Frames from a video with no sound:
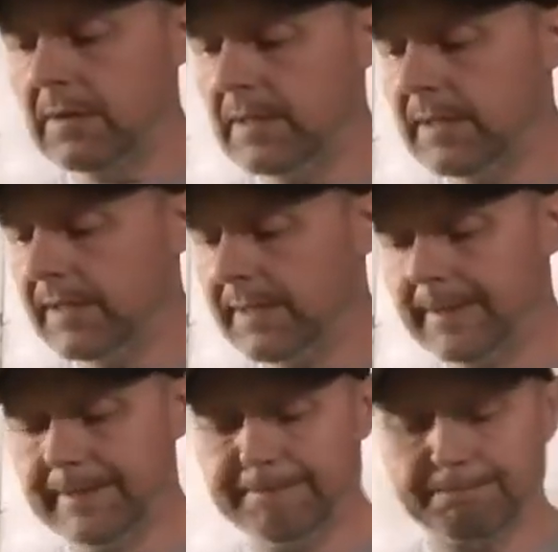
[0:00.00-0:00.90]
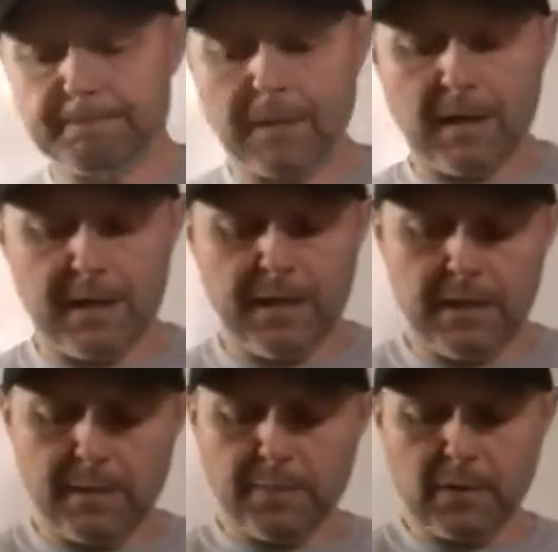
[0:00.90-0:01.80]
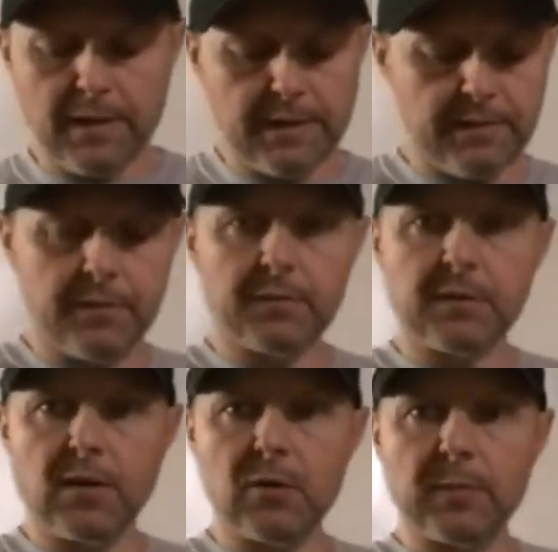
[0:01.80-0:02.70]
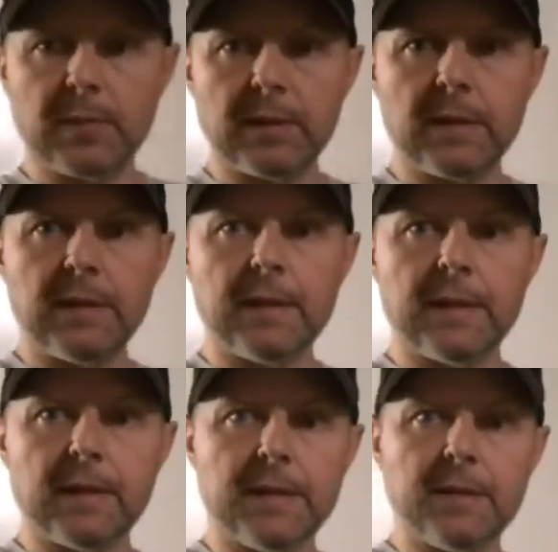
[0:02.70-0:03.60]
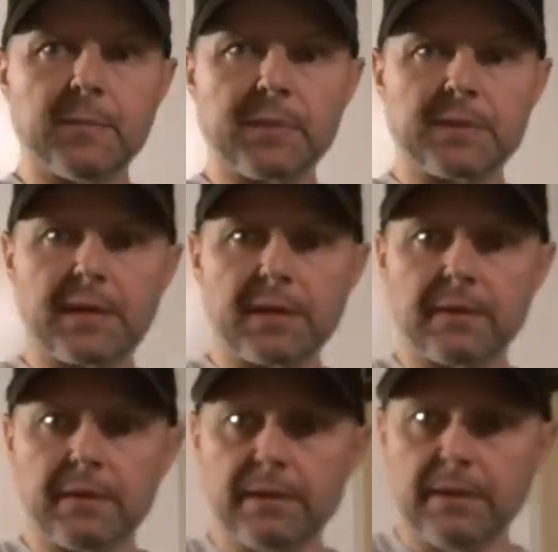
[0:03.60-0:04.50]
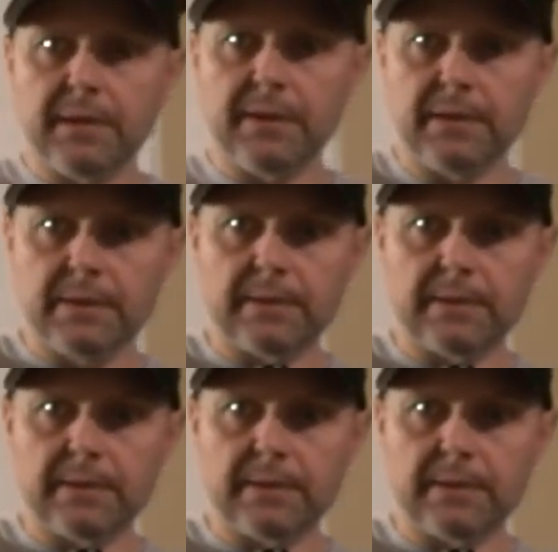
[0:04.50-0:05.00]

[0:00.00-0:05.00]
I upgraded the scope. I didn't particularly